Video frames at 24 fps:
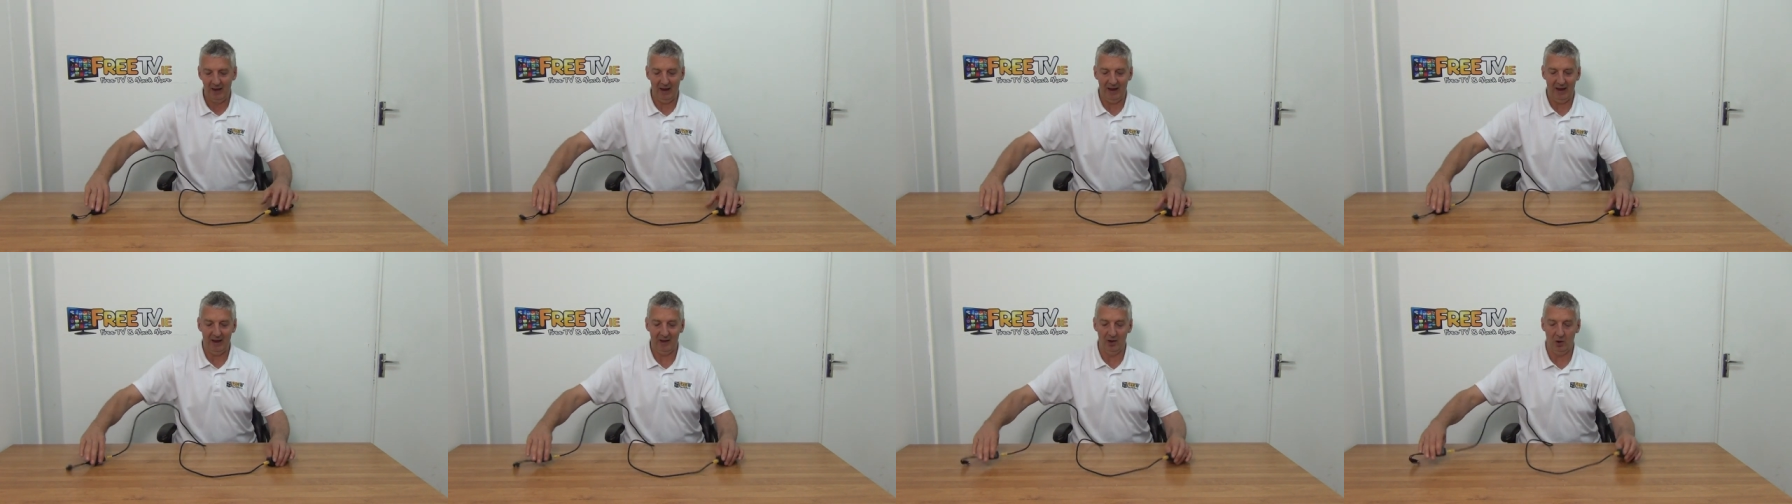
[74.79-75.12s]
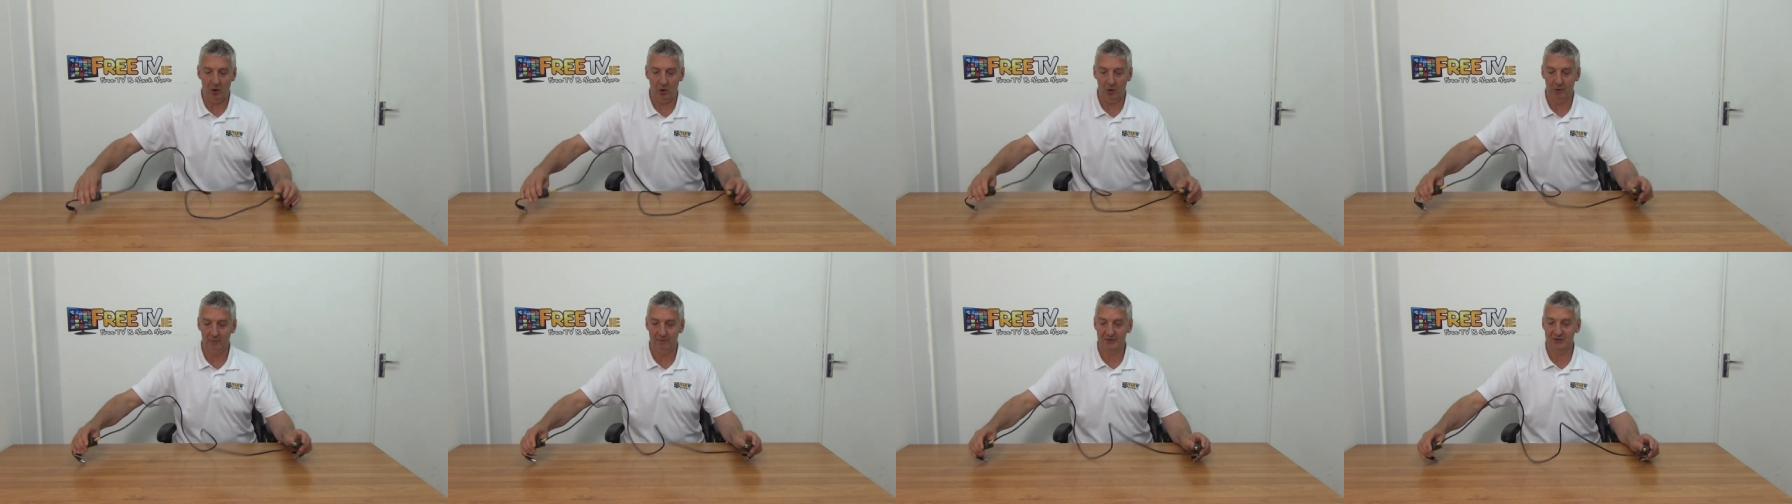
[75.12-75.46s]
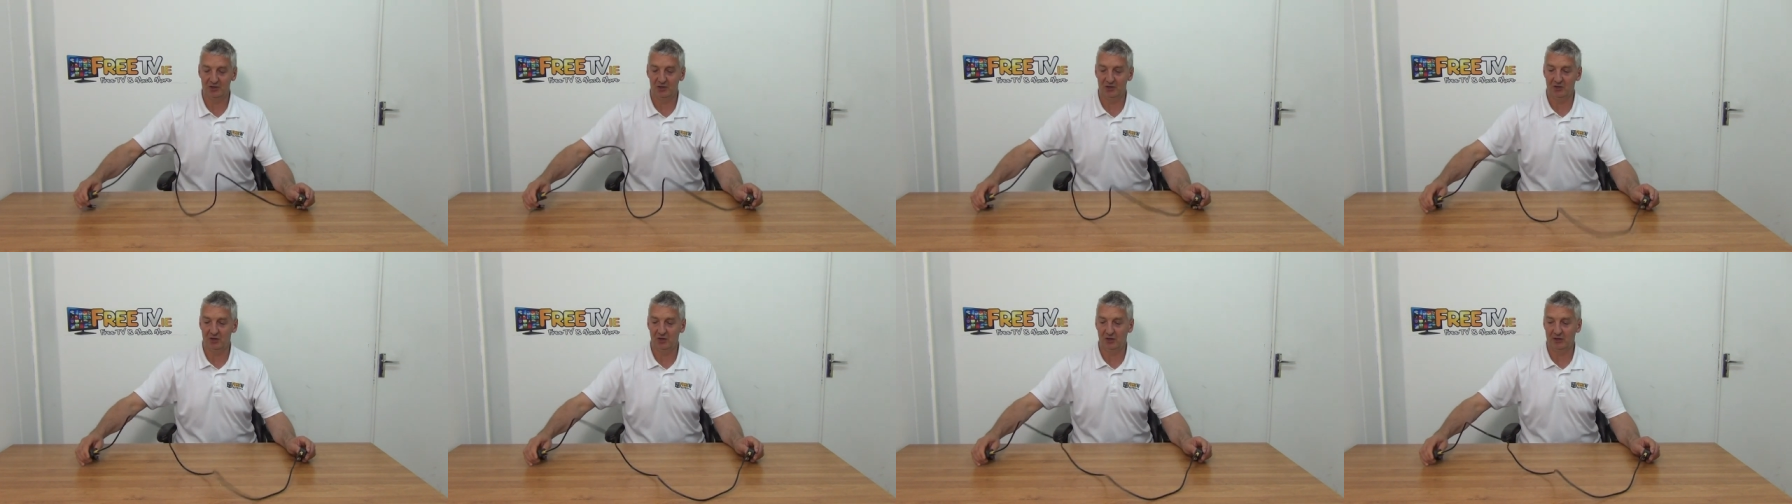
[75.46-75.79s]
and all of a
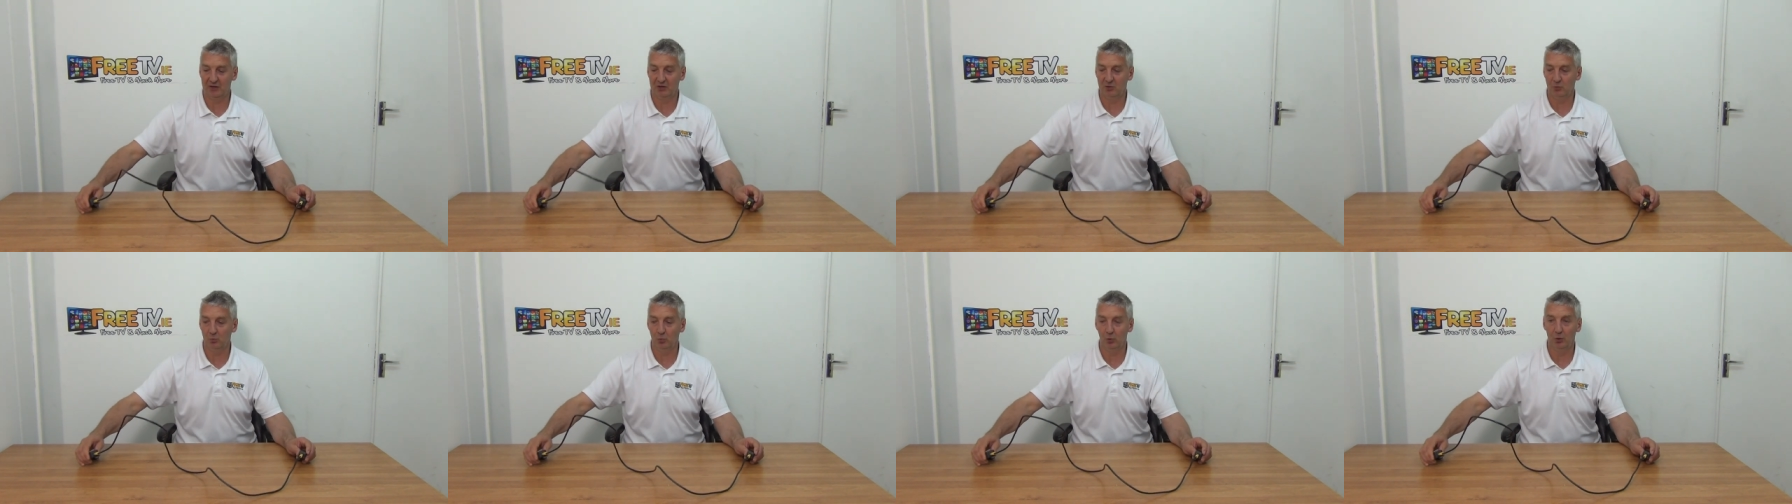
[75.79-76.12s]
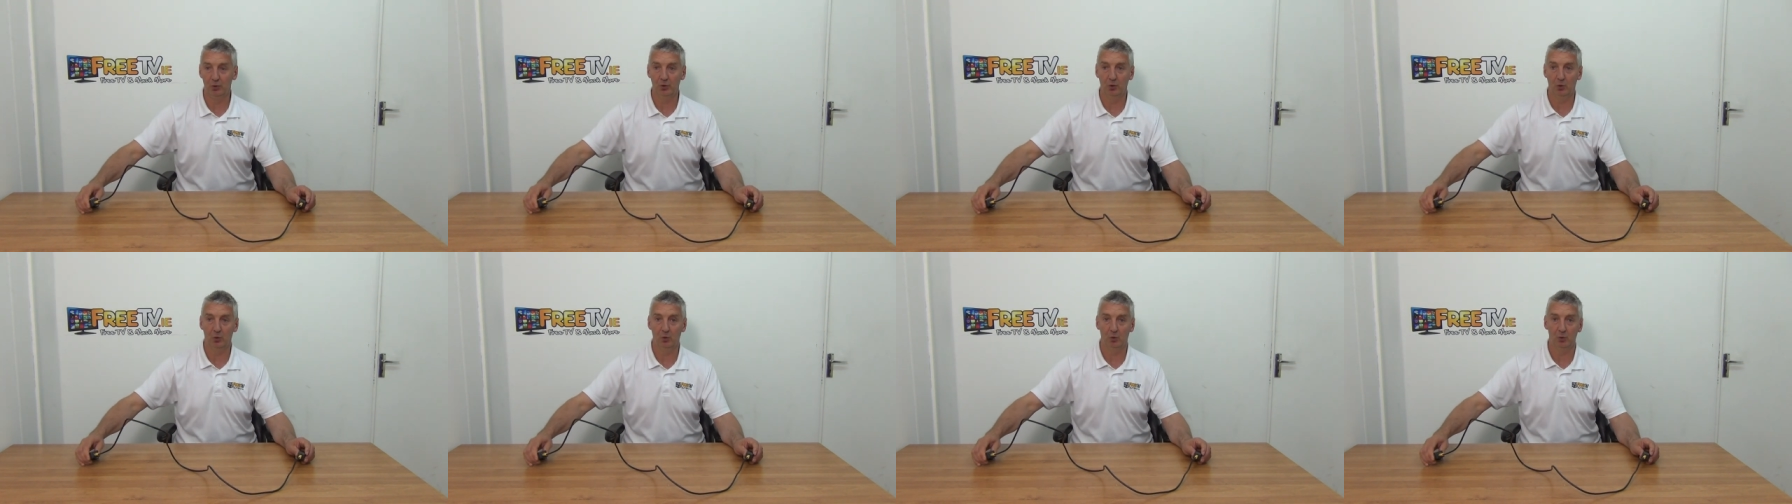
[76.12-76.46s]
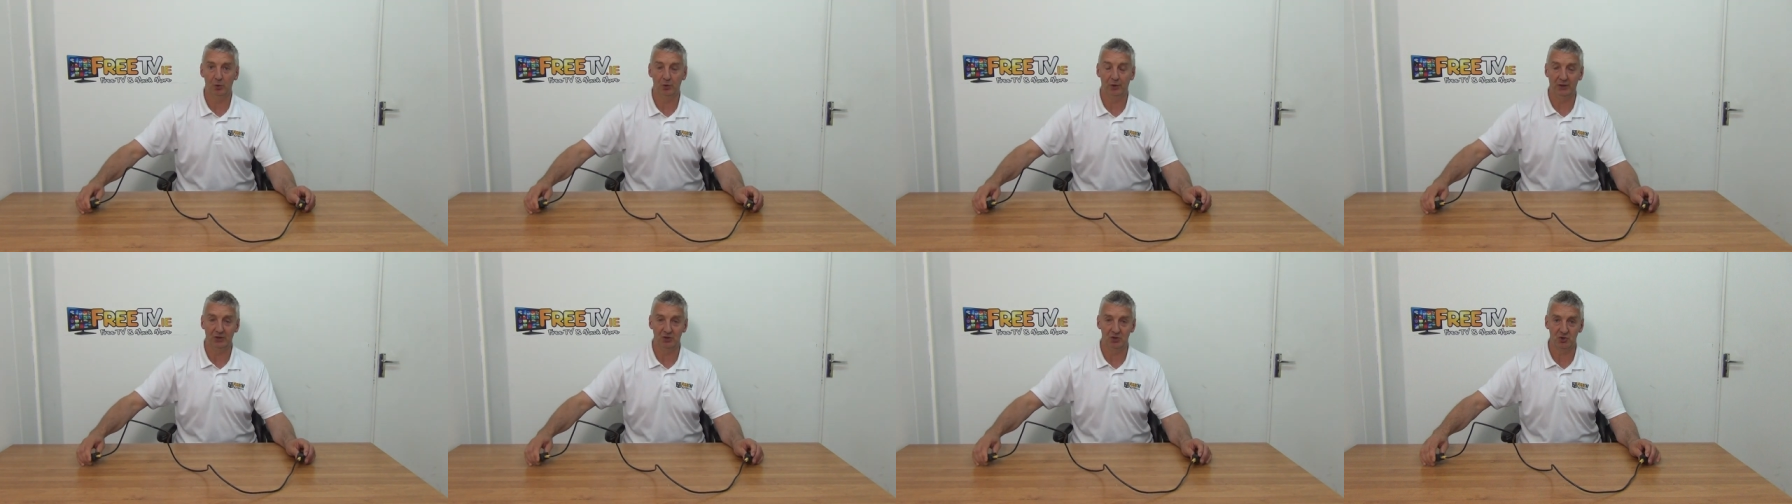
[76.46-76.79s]
sudden you can run the
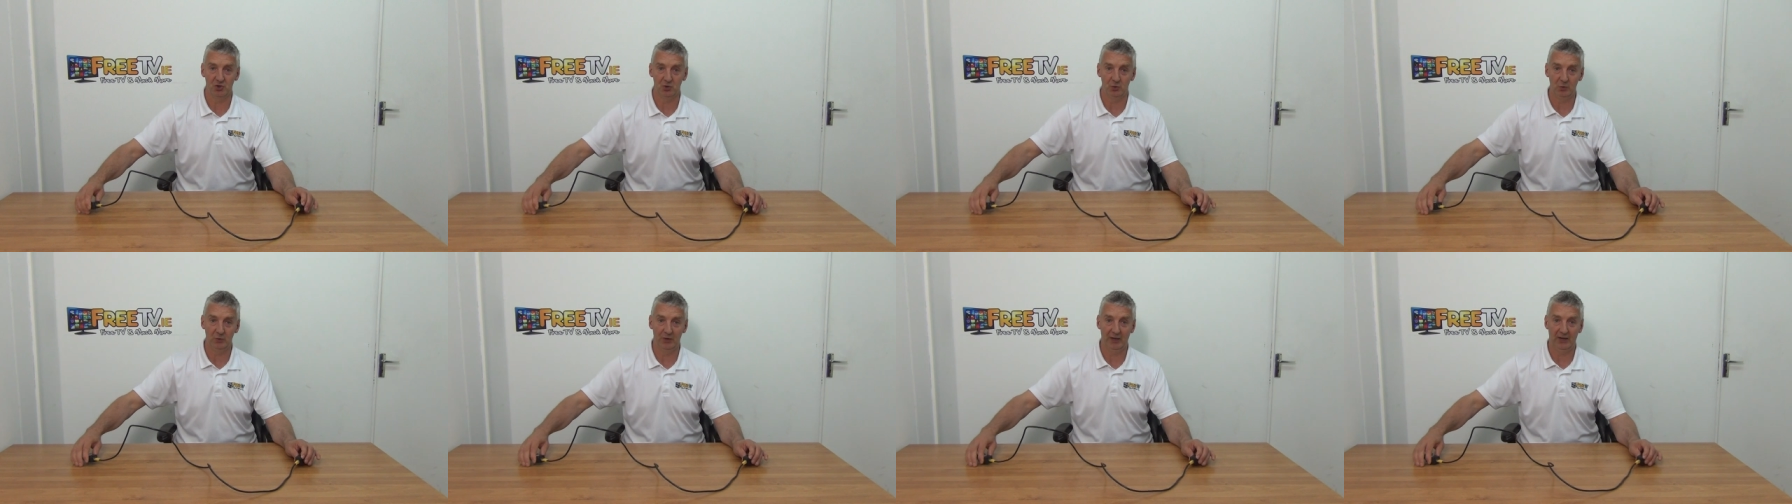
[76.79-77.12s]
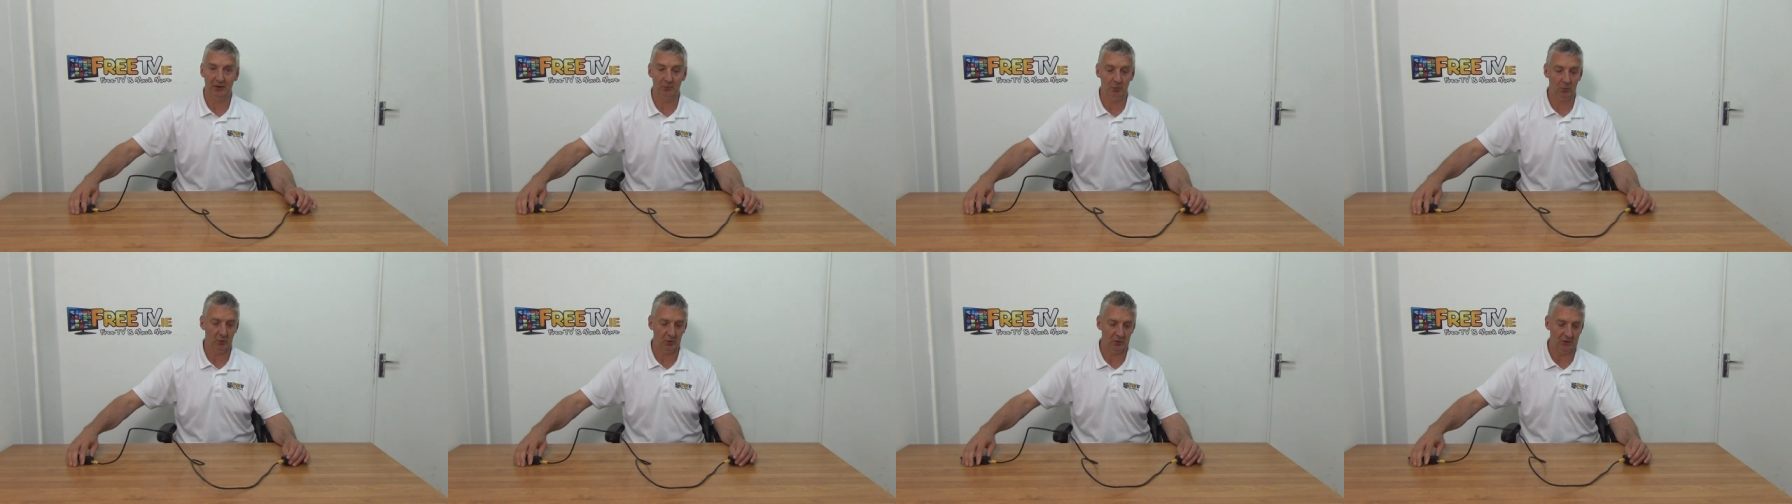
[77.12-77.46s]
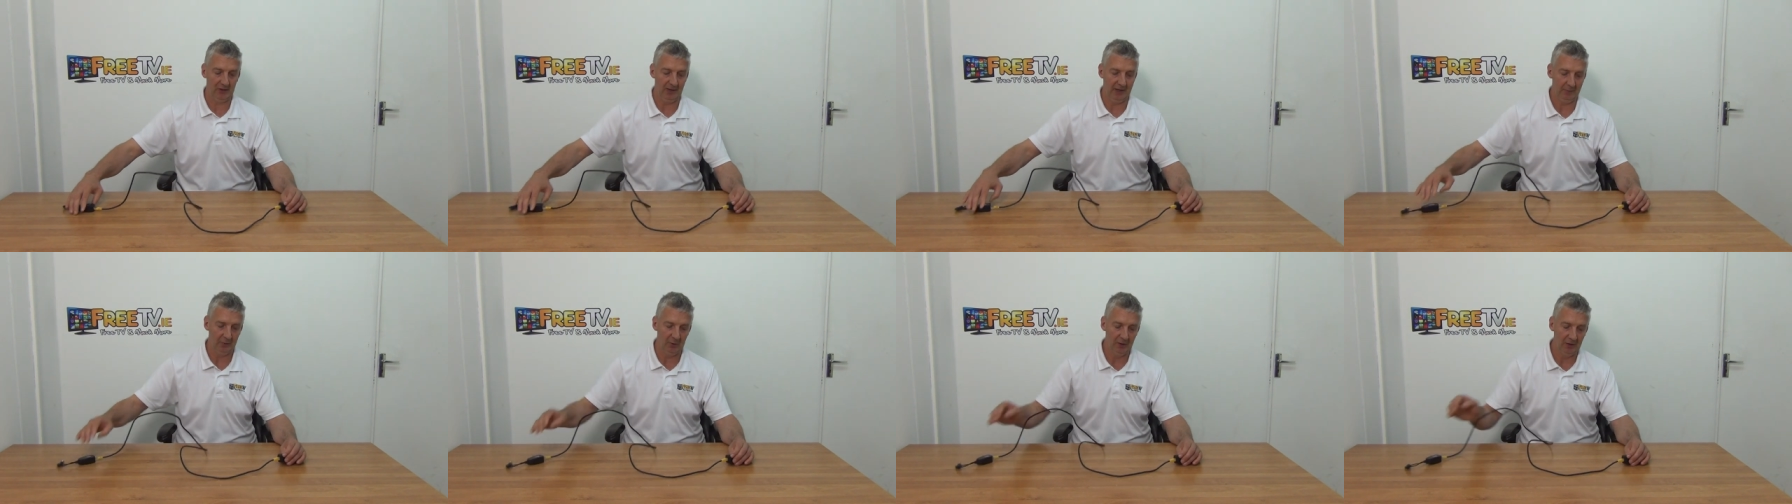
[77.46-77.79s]
whole thing through a network
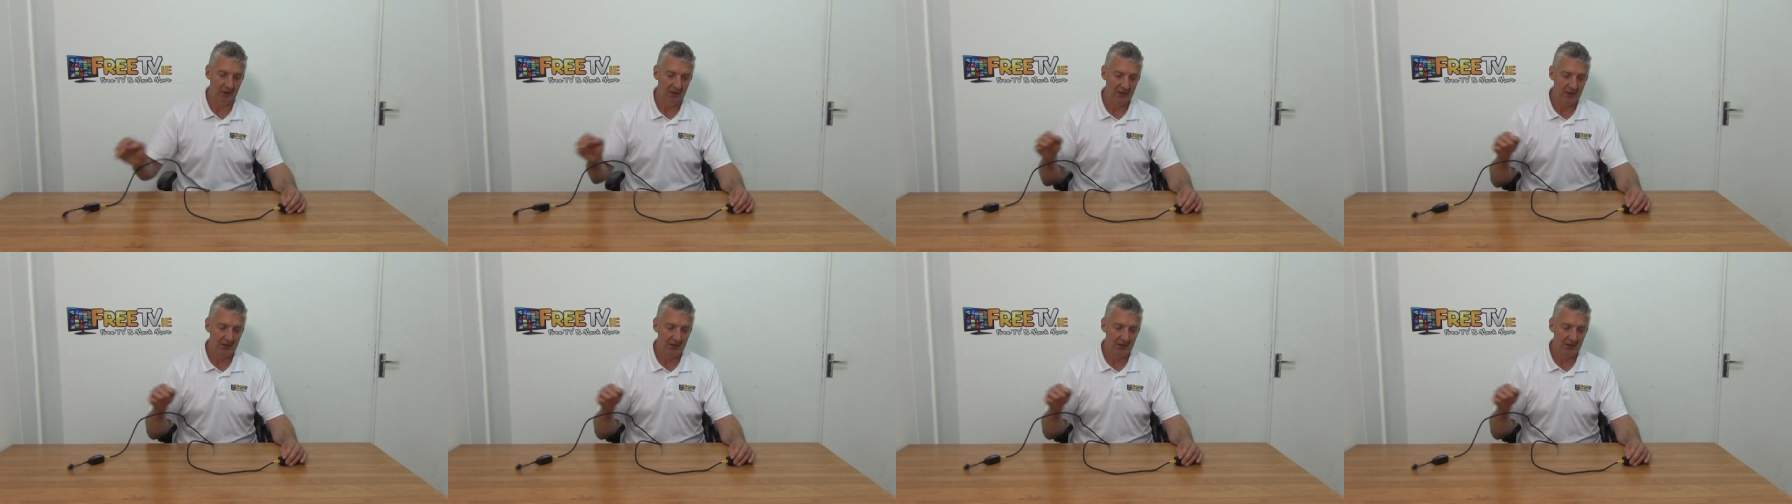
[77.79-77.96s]
cable.